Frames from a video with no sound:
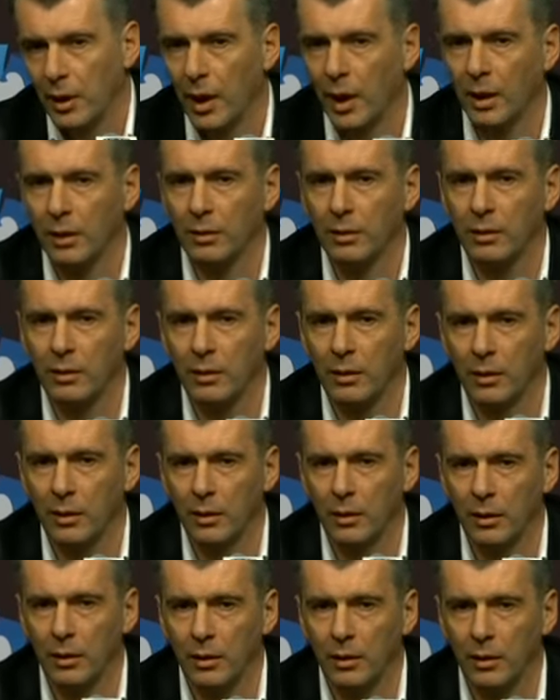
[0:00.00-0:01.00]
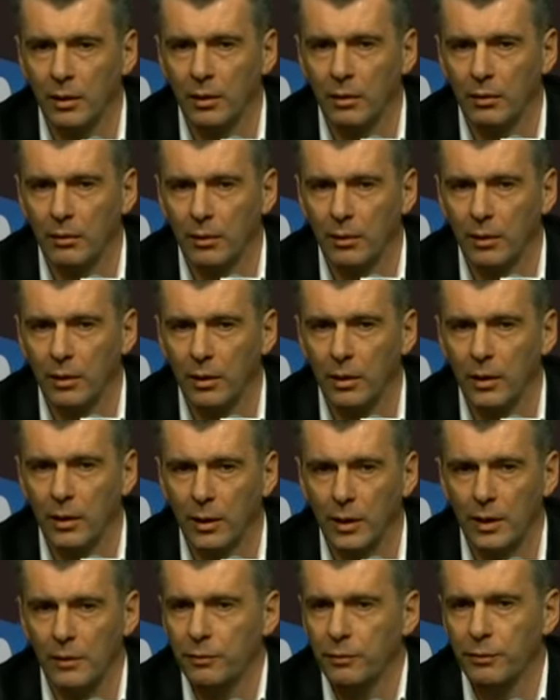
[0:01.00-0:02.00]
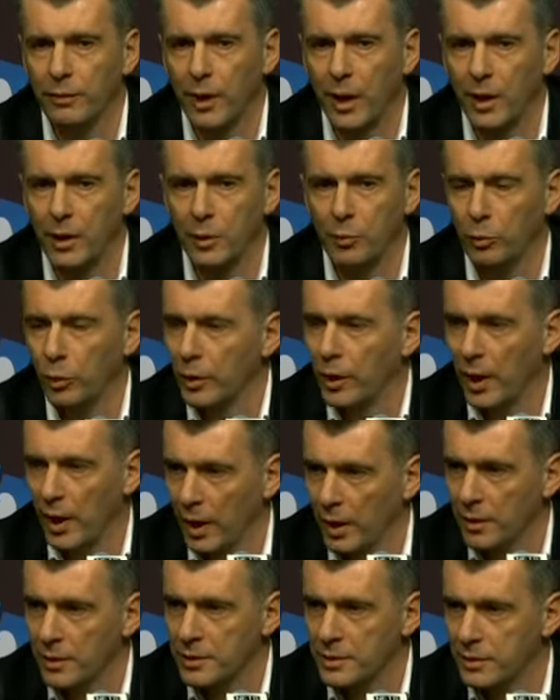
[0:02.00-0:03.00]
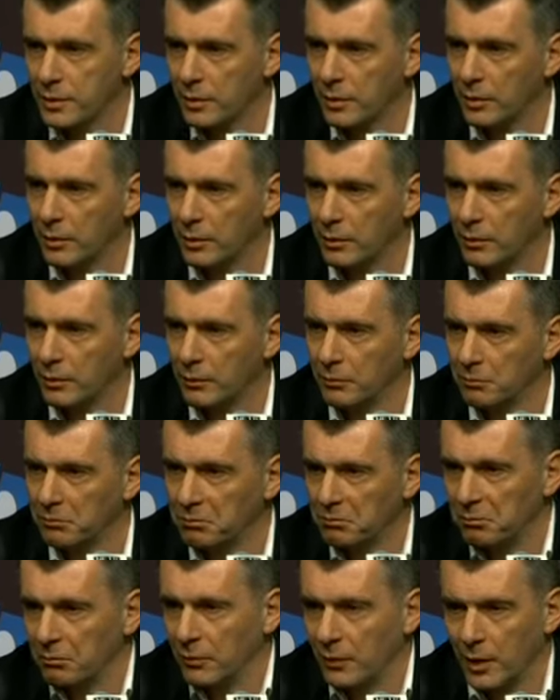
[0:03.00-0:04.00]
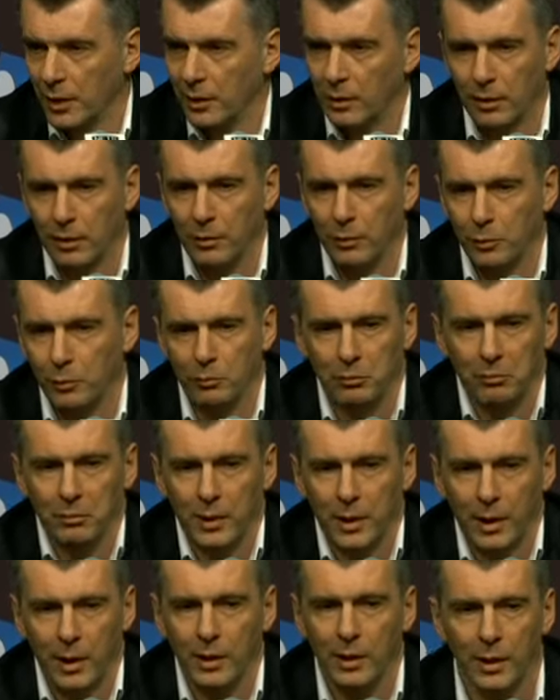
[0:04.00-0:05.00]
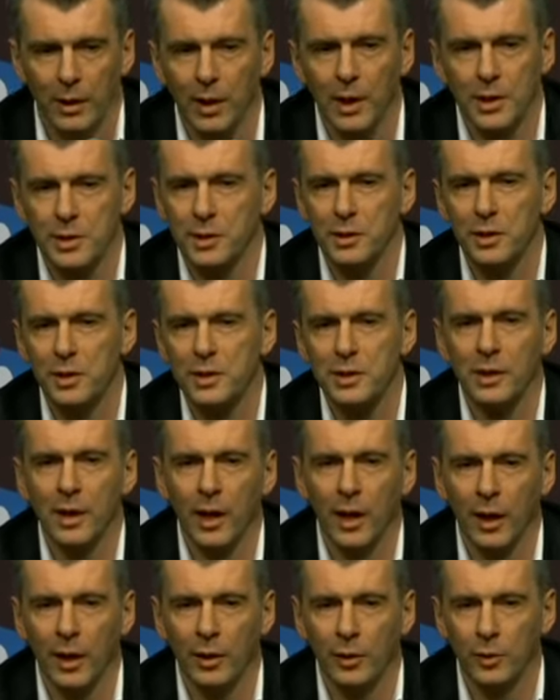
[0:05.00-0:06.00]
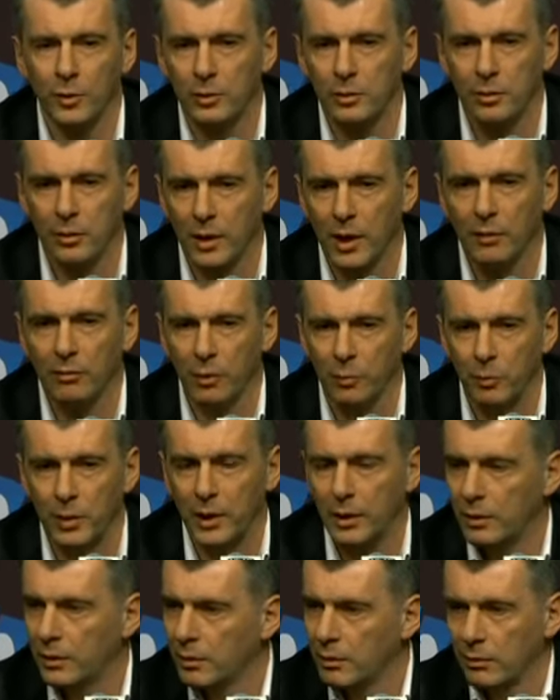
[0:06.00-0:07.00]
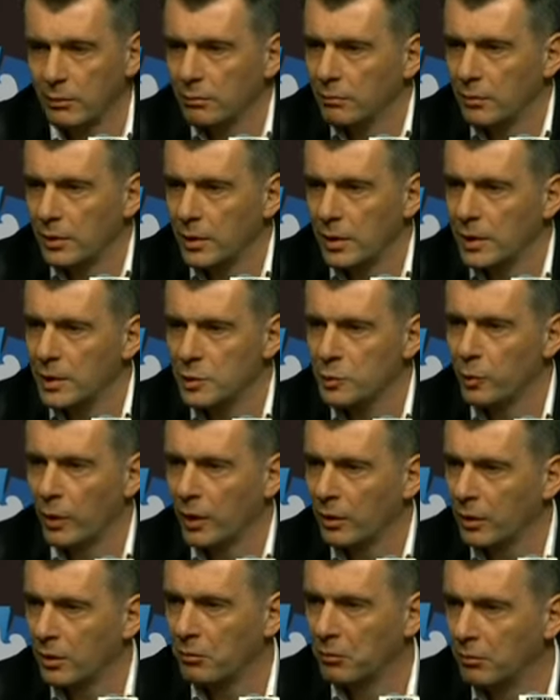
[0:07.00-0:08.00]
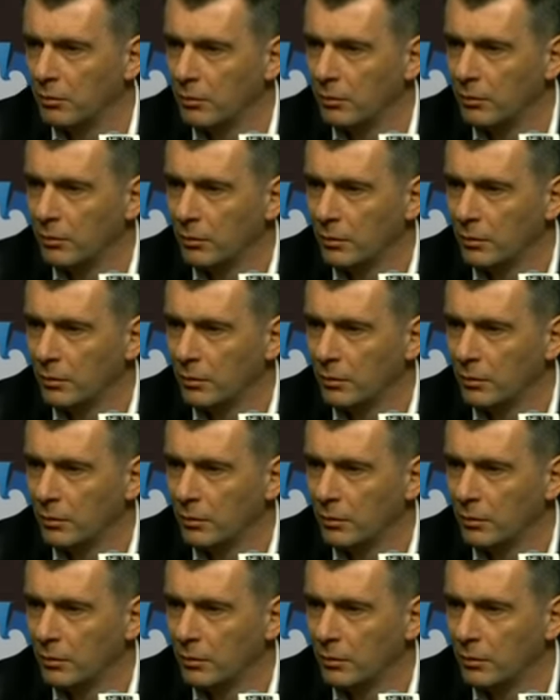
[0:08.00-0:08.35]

And uh, if anybody else uh, uh, has a desire to have a bid, he is welcome.